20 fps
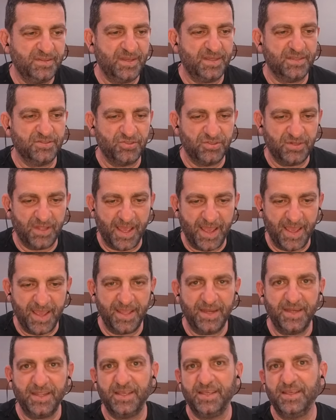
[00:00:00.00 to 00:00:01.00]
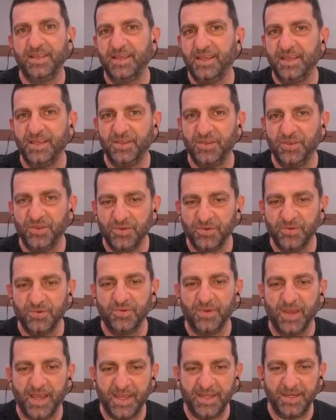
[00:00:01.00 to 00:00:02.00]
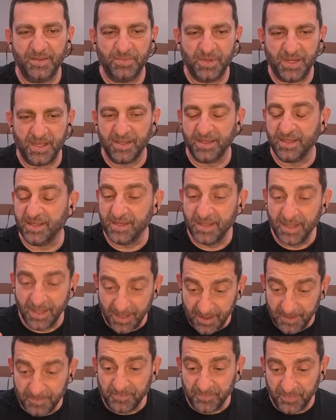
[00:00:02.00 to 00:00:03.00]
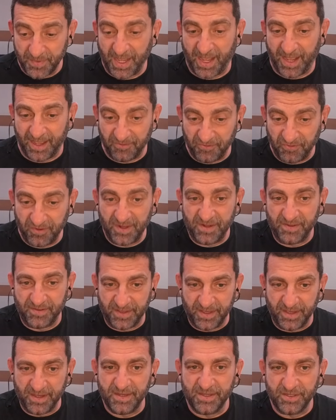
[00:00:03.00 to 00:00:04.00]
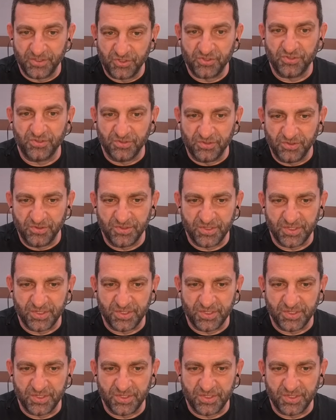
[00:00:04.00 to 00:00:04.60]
touched any EQ, any plugin. I feel the urge to do